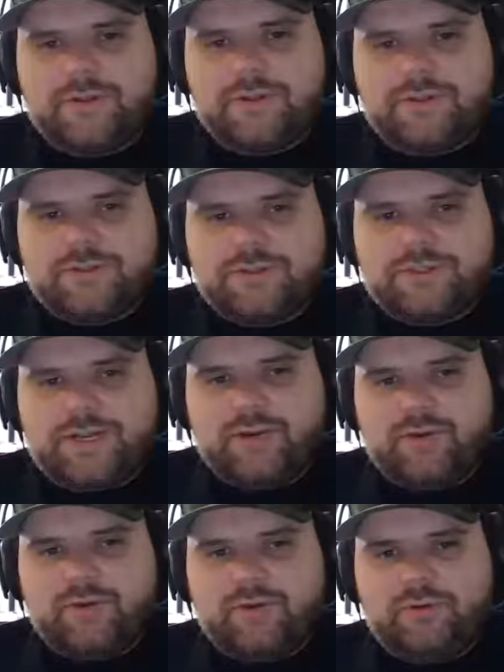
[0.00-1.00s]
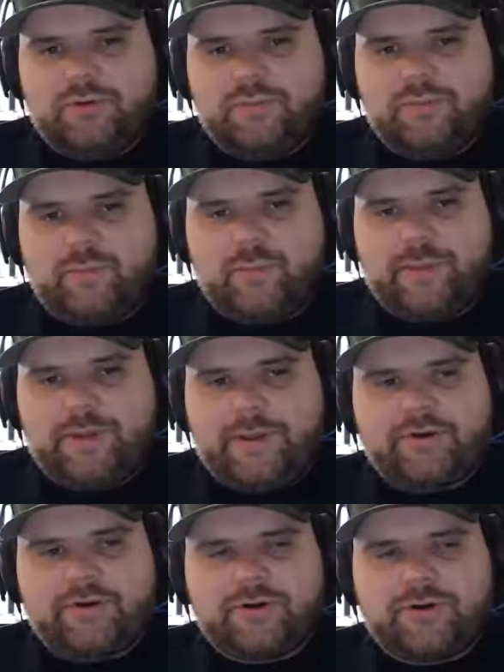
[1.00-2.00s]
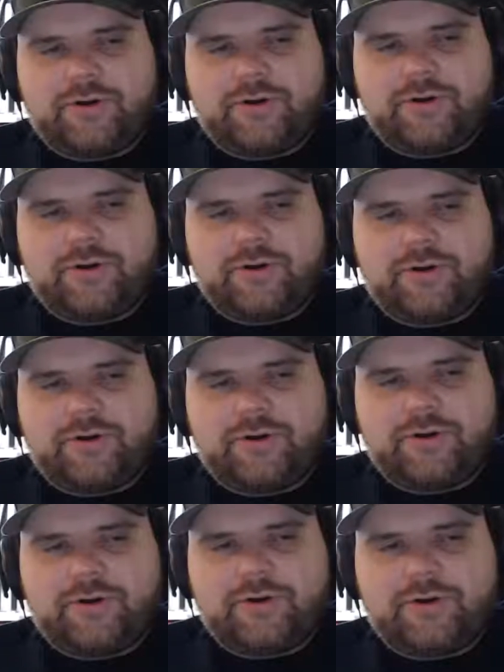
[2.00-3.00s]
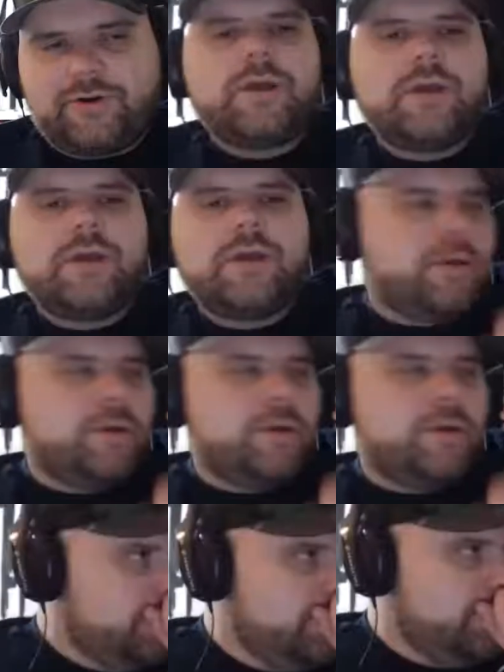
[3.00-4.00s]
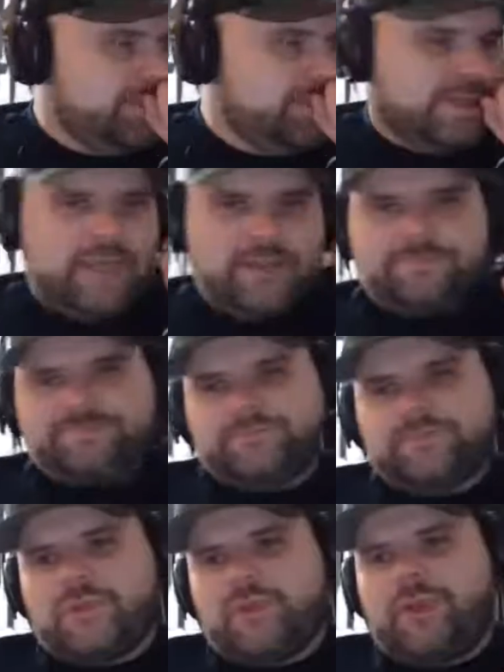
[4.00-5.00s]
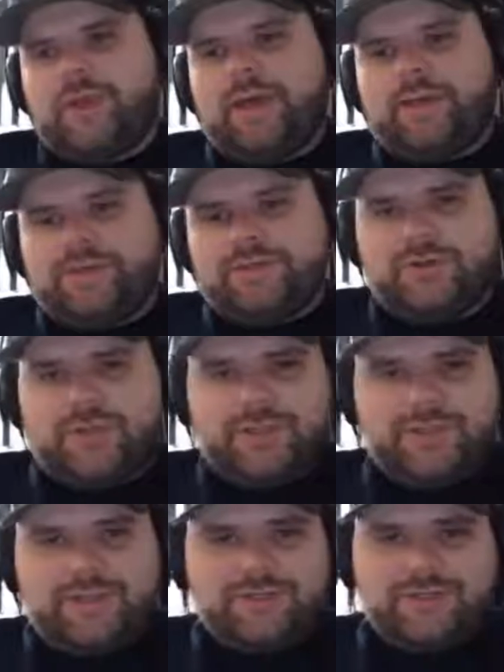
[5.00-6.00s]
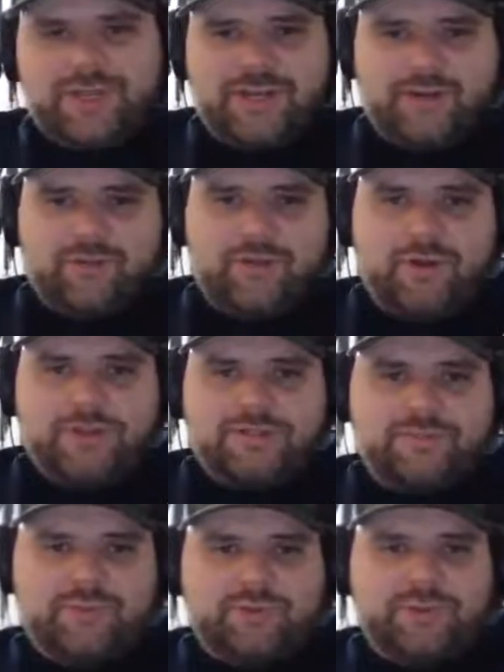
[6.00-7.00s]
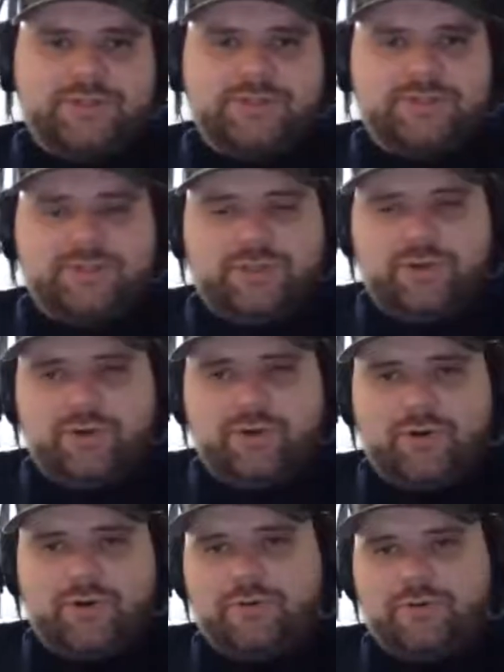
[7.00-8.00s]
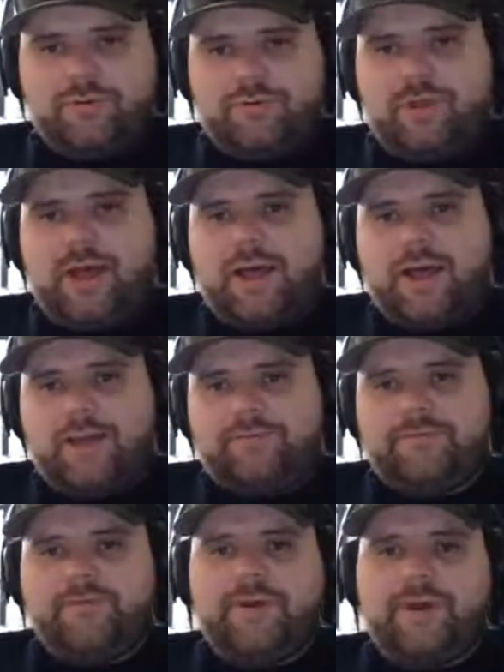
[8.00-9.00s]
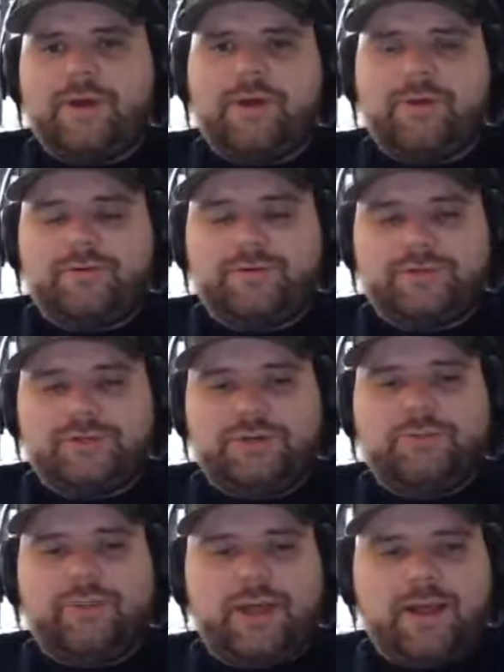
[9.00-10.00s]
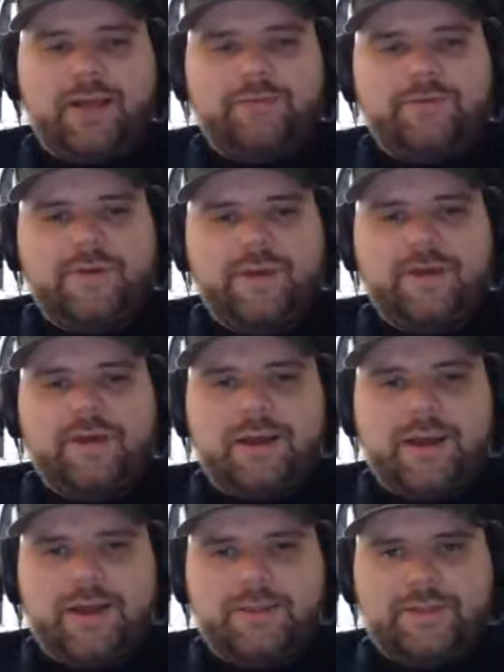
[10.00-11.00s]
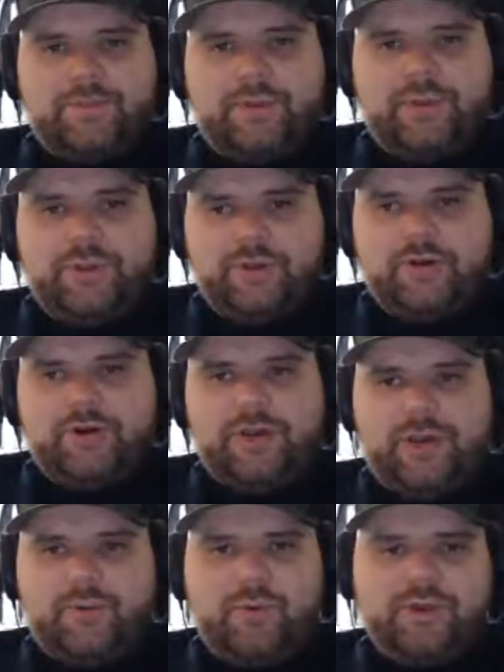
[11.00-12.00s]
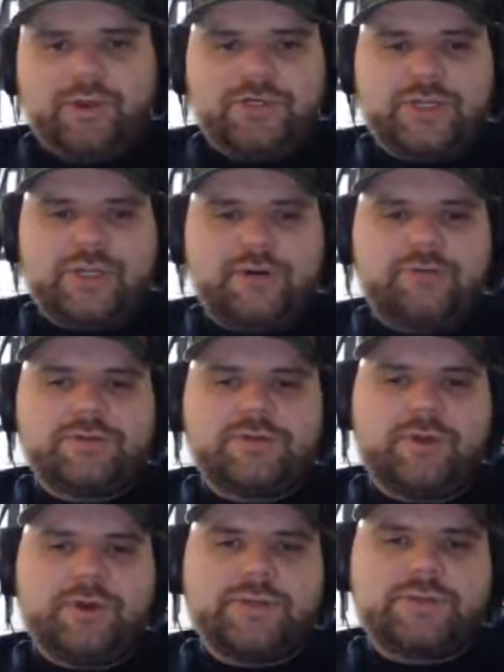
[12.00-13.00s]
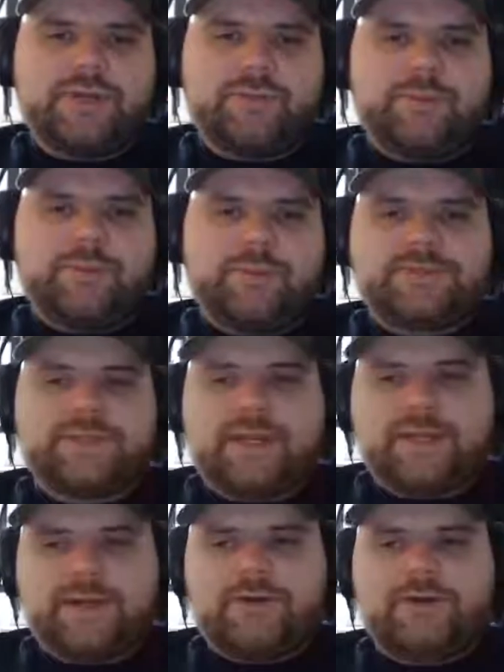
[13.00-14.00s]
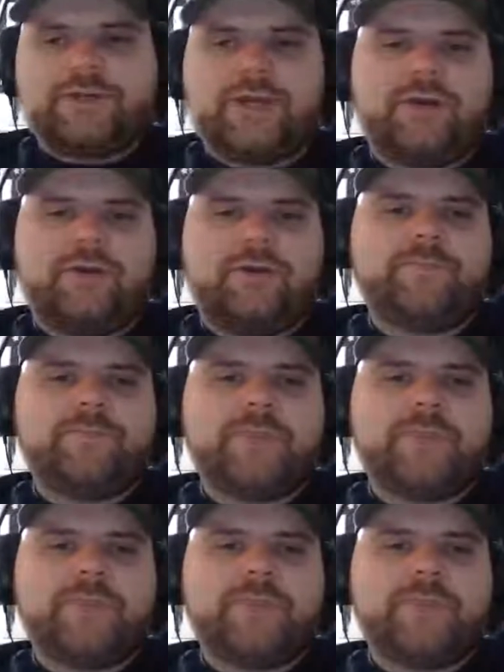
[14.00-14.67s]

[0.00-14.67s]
Just kind of going a little pull back curtain, kind of talk a little about this. Again, we had a strike against our channel, lost the ability to go live or stream live on the BigGunner81 channel. So I set up a secondary channel